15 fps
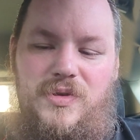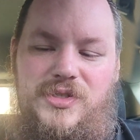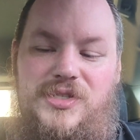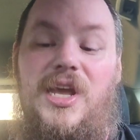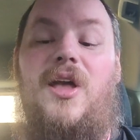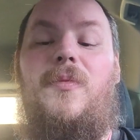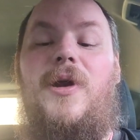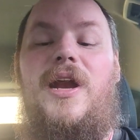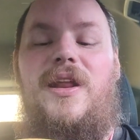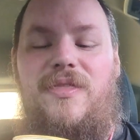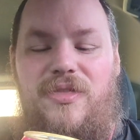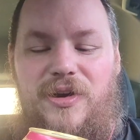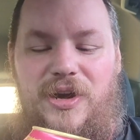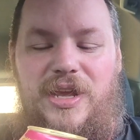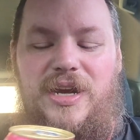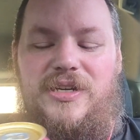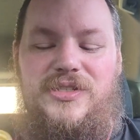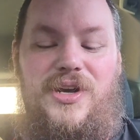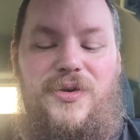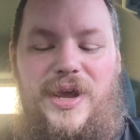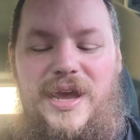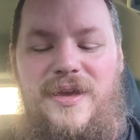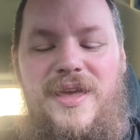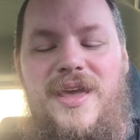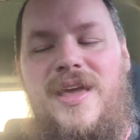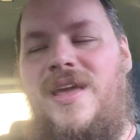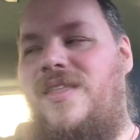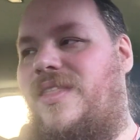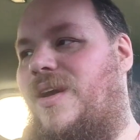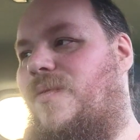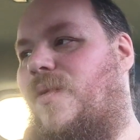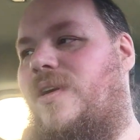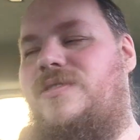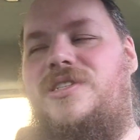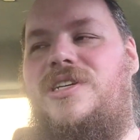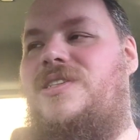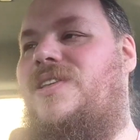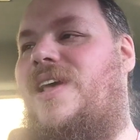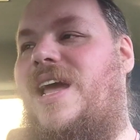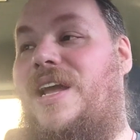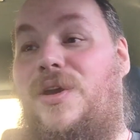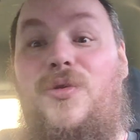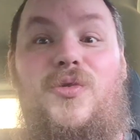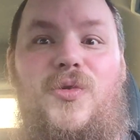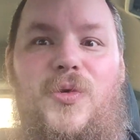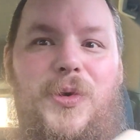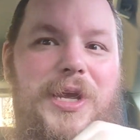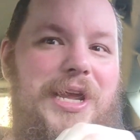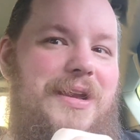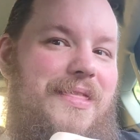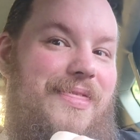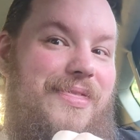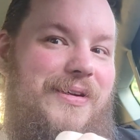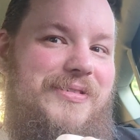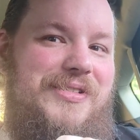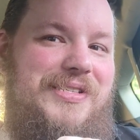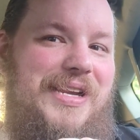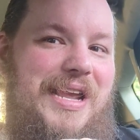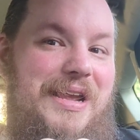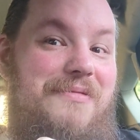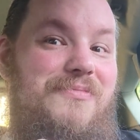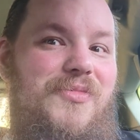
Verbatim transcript: Celebrating 30 years. Okay. They weren't just like, ooh, getting thirsty.